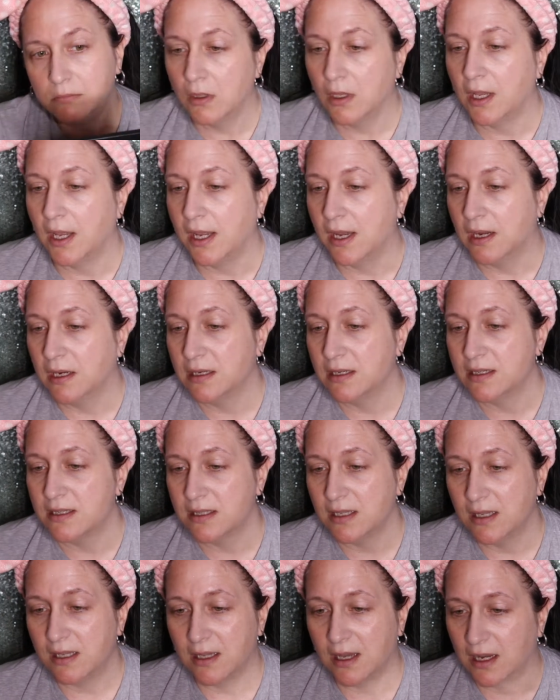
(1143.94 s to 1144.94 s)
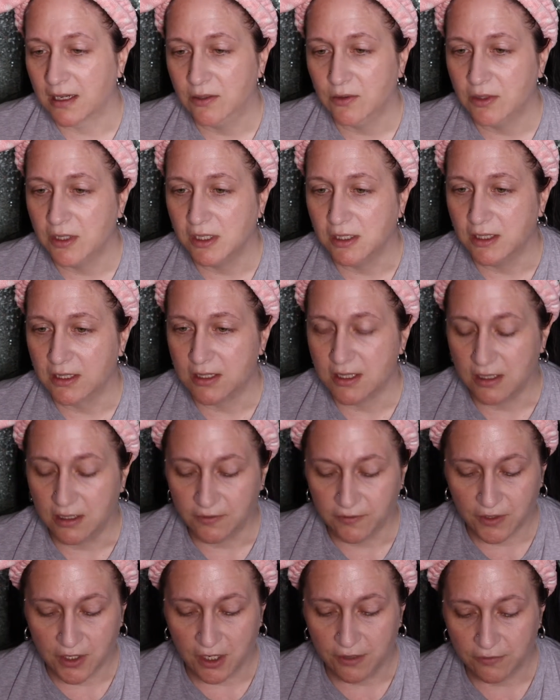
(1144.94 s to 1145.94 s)
Okay, honestly, I don't think that's
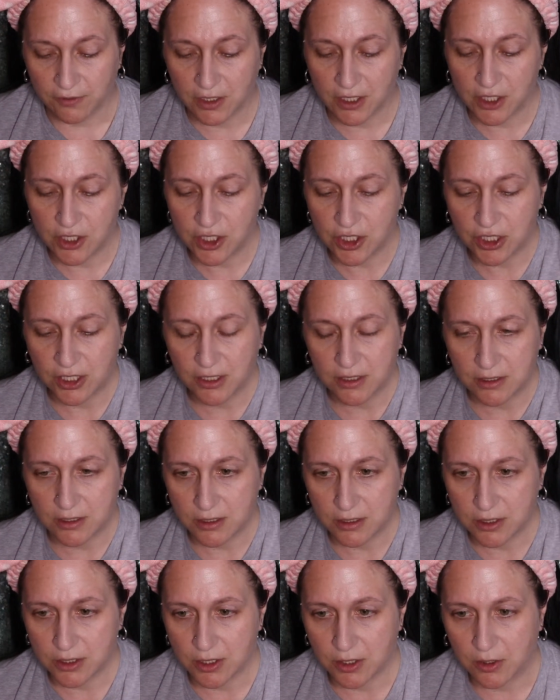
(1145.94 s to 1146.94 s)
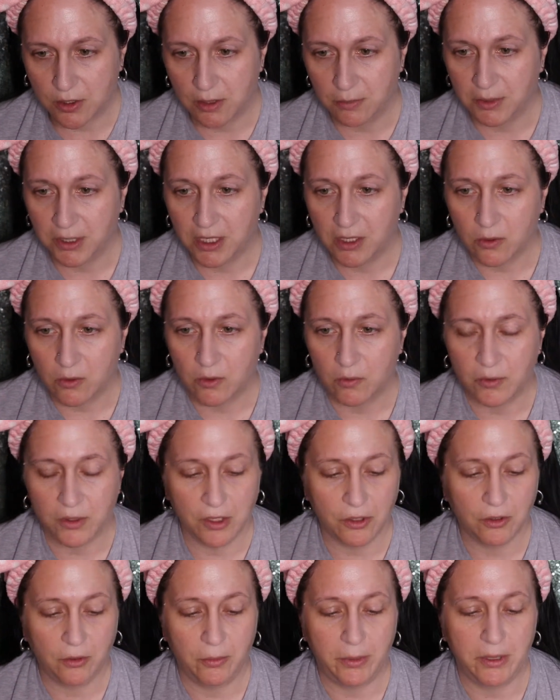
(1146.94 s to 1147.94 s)
enough coverage, so I'm gonna go in
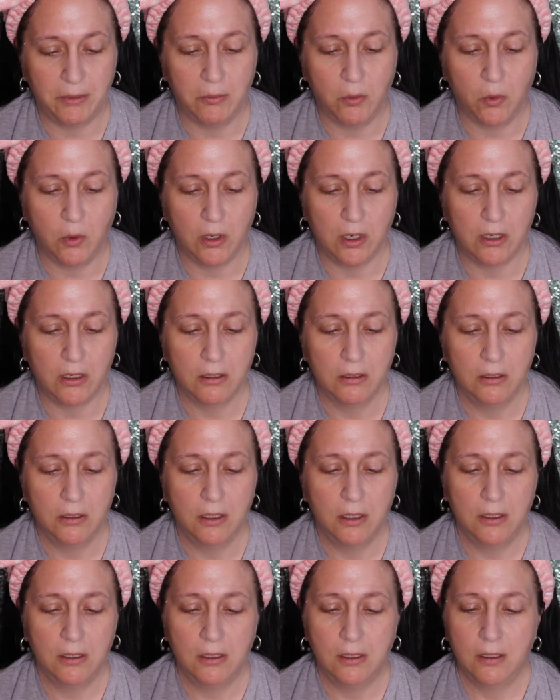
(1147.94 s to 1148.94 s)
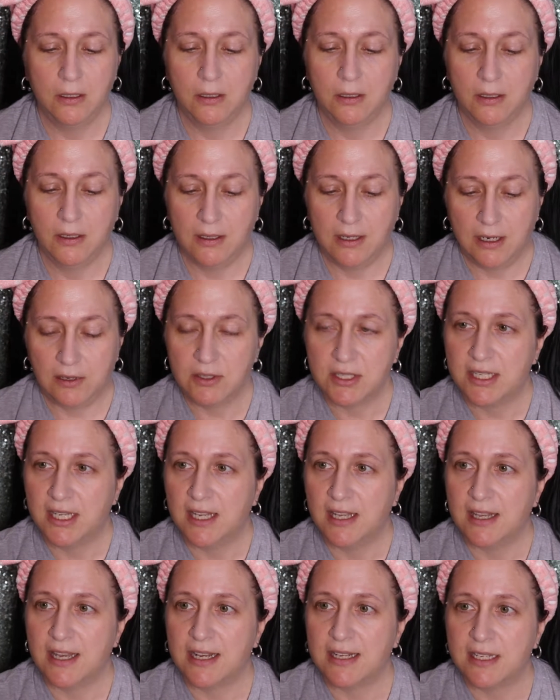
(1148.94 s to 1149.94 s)
with a little bit more. Now
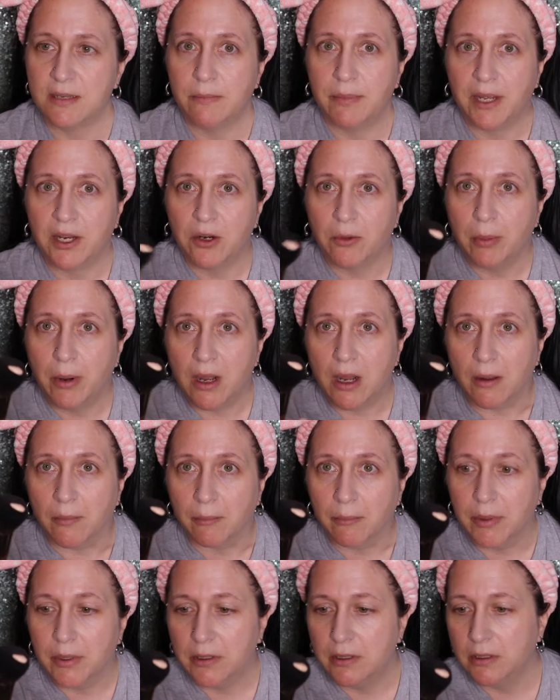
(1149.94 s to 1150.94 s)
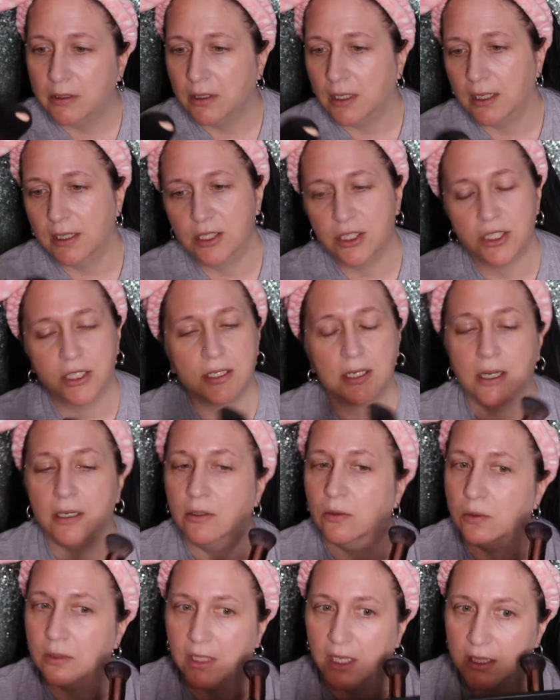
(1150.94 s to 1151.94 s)
see, that's a better pump. I
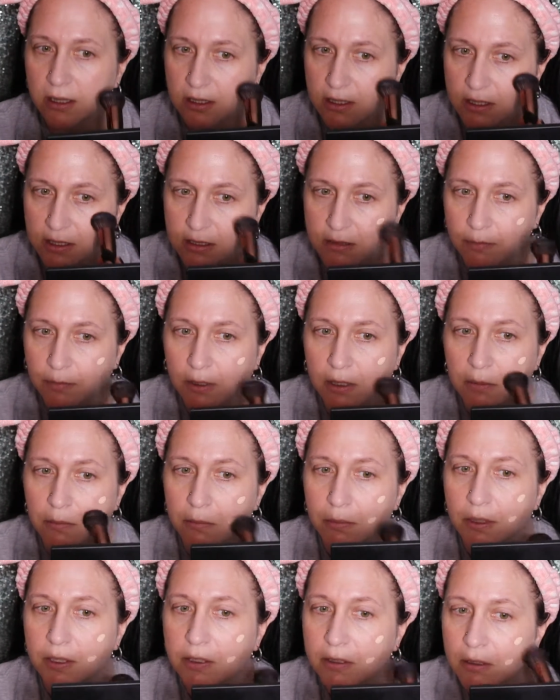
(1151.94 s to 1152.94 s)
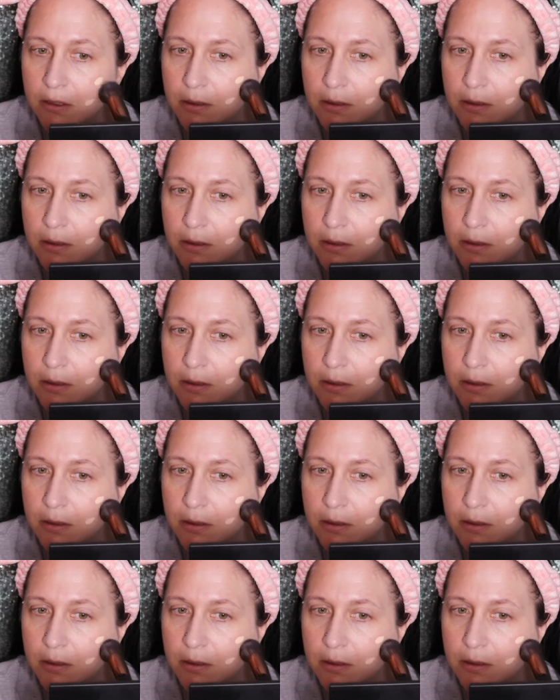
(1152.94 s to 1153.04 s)
don't get this pump.